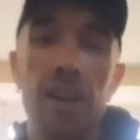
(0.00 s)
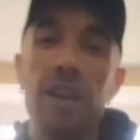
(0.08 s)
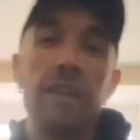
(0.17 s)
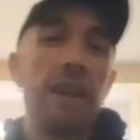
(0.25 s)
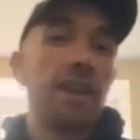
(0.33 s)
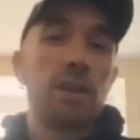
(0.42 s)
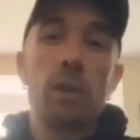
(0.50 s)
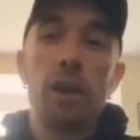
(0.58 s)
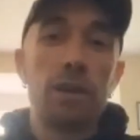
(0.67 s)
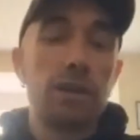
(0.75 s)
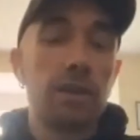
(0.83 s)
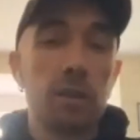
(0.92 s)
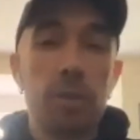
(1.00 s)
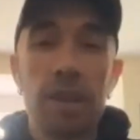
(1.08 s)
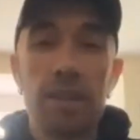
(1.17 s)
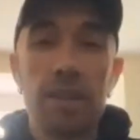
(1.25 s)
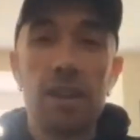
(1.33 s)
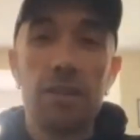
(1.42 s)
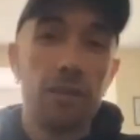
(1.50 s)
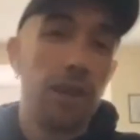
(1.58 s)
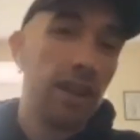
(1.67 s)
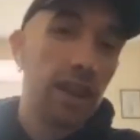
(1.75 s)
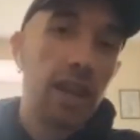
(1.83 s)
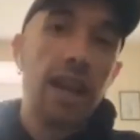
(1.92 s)
And that's why I always looked to Pantera for
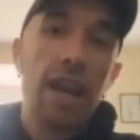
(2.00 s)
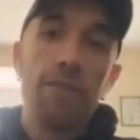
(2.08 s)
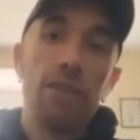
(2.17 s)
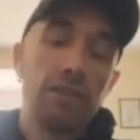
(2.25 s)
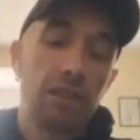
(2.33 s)
like getting heavier.